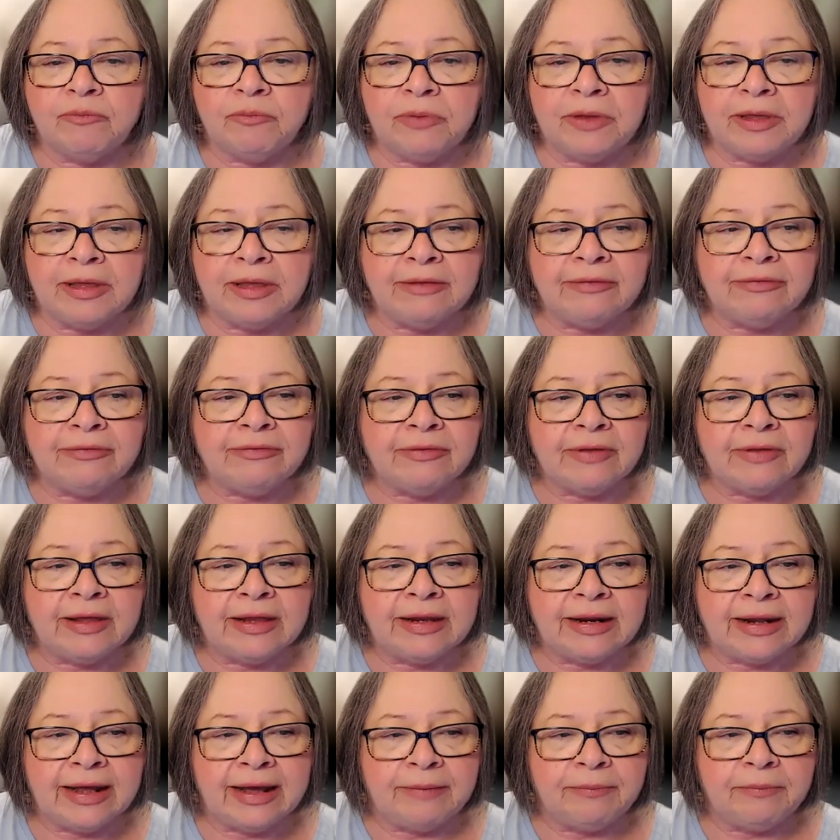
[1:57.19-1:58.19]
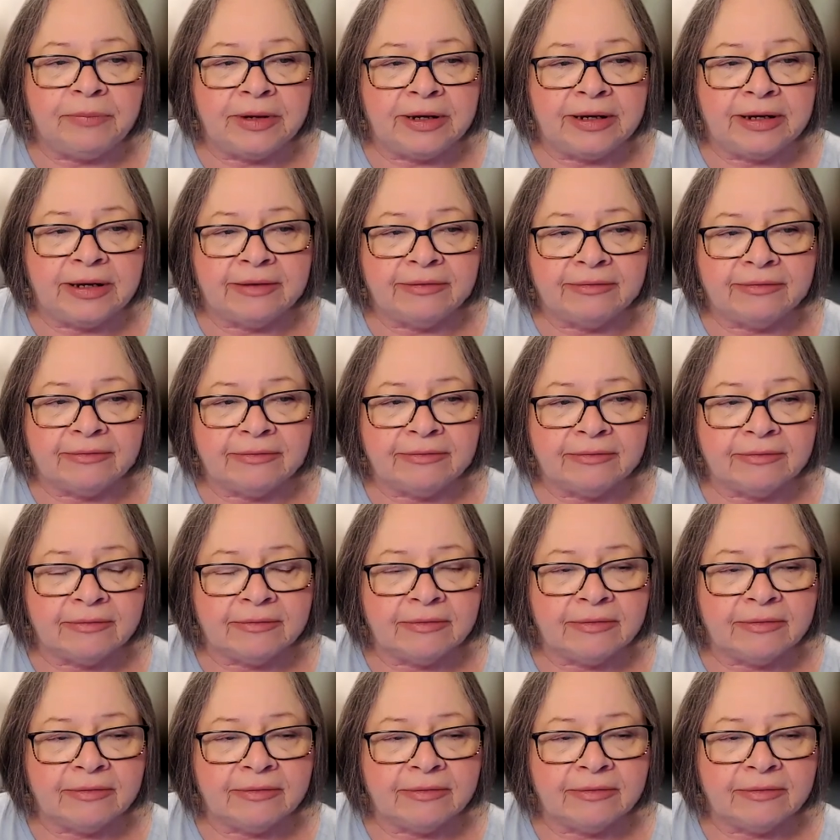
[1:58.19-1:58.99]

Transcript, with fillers: peace, and happiness.